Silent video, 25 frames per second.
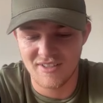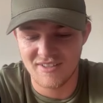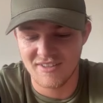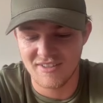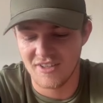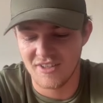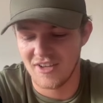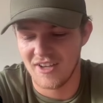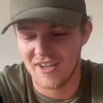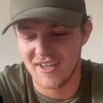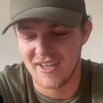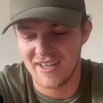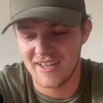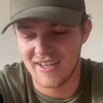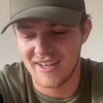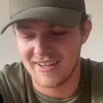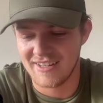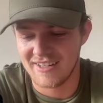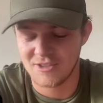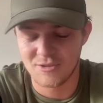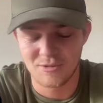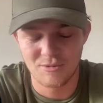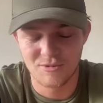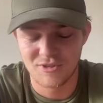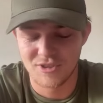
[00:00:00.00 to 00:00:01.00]
that and
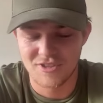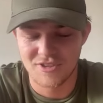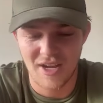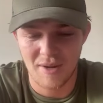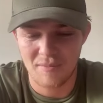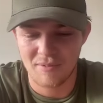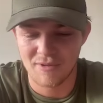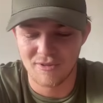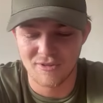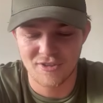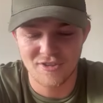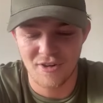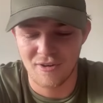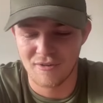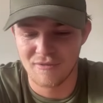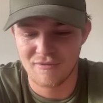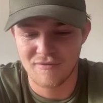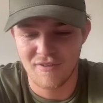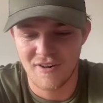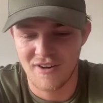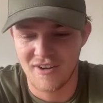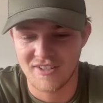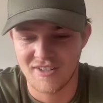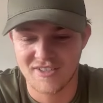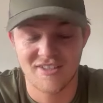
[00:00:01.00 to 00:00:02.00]
it's all just happened so
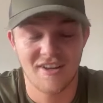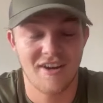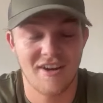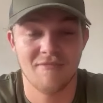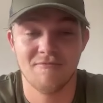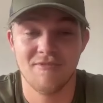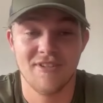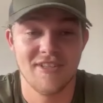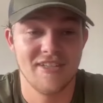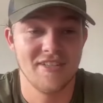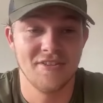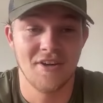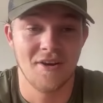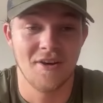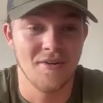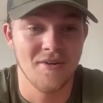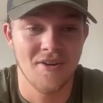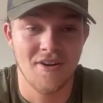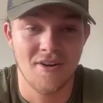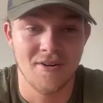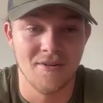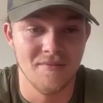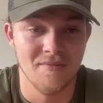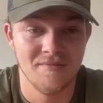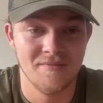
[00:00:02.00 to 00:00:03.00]
fast that I really don't
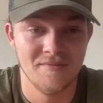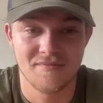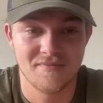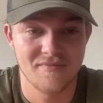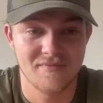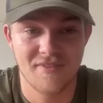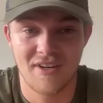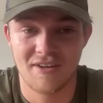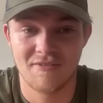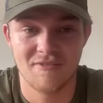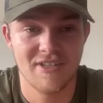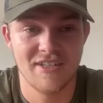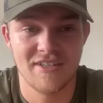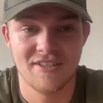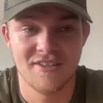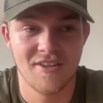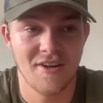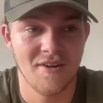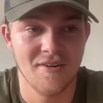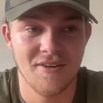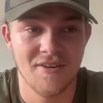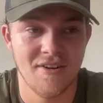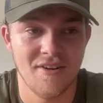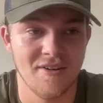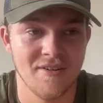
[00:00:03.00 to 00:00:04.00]
know. I really
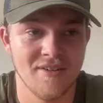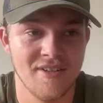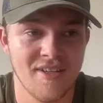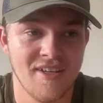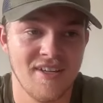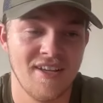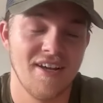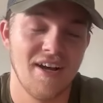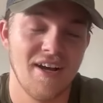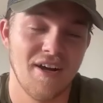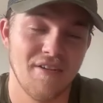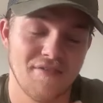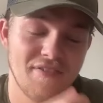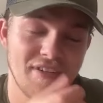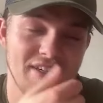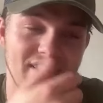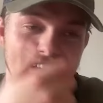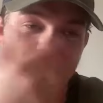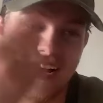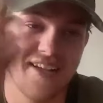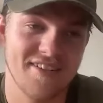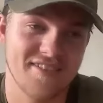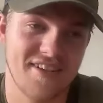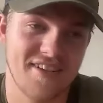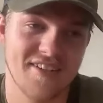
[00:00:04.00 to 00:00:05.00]
don't know. I think,
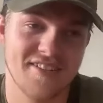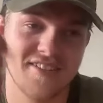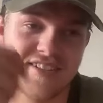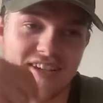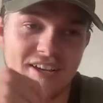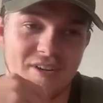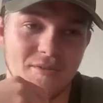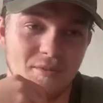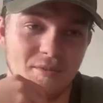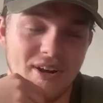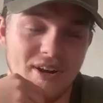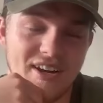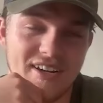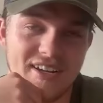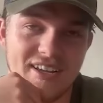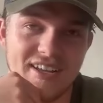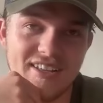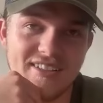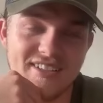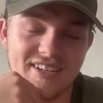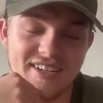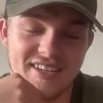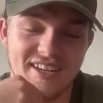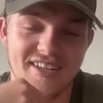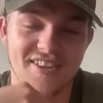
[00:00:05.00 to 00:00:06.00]
as I said, when I
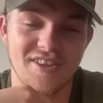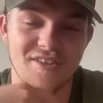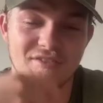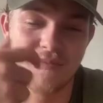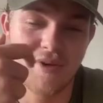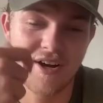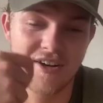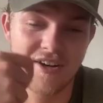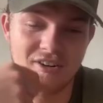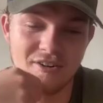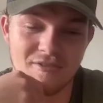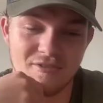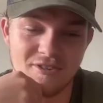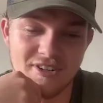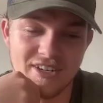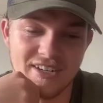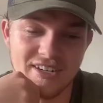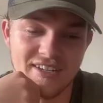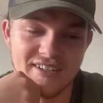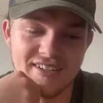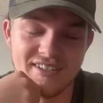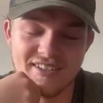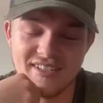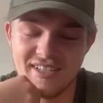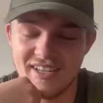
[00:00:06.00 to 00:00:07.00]
get to the end of my
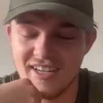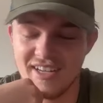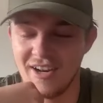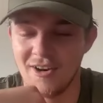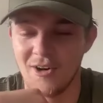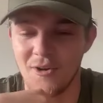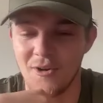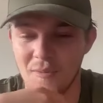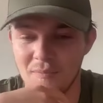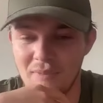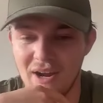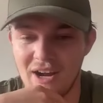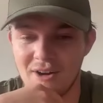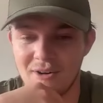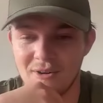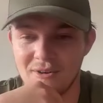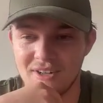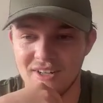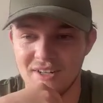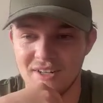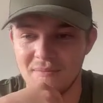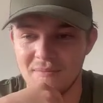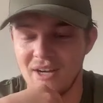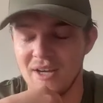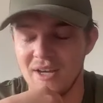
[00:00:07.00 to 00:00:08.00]
career and I look back on
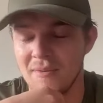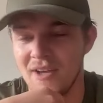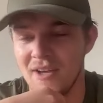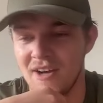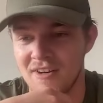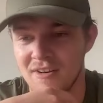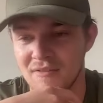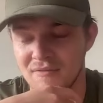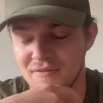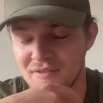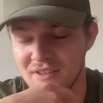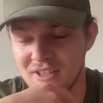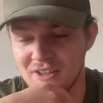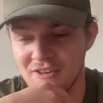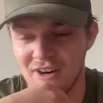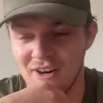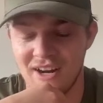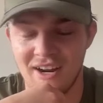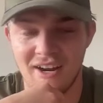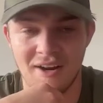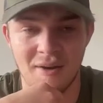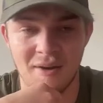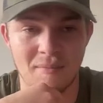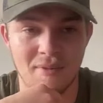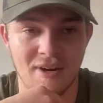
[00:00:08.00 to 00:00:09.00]
it, maybe I could figure it
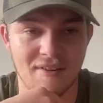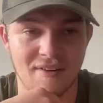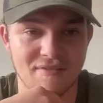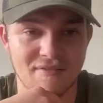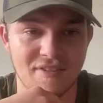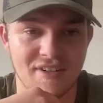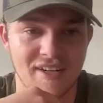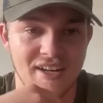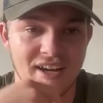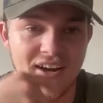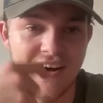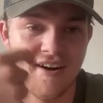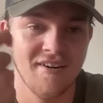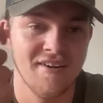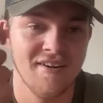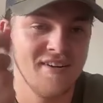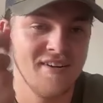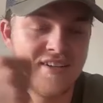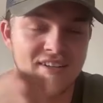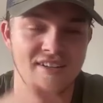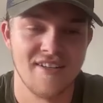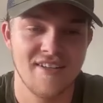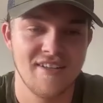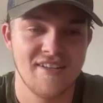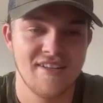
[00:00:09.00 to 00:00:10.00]
out. But for now,
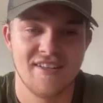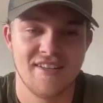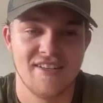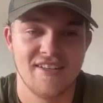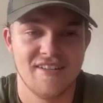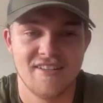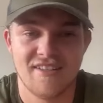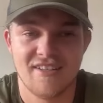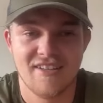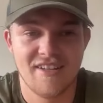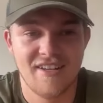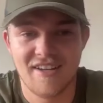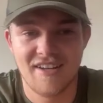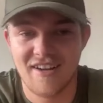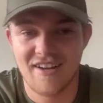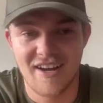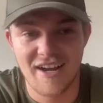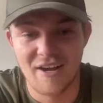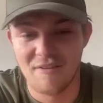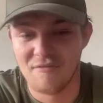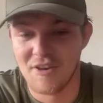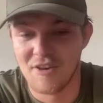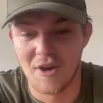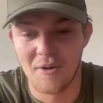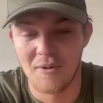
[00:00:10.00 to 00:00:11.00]
I
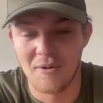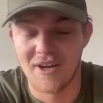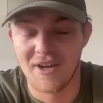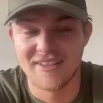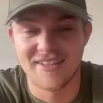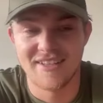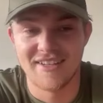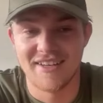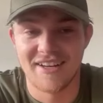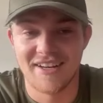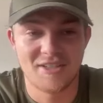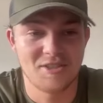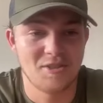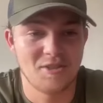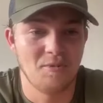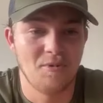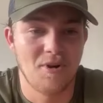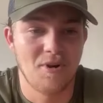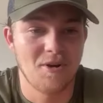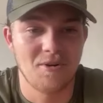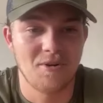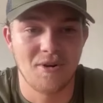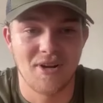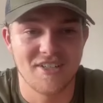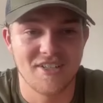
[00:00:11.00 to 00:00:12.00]
have no idea. That's the
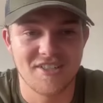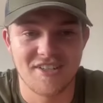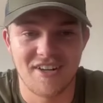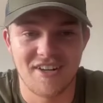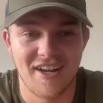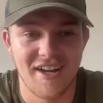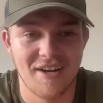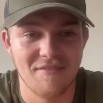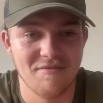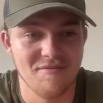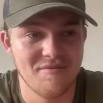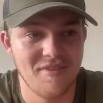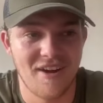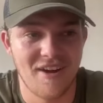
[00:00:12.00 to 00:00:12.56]
one question I have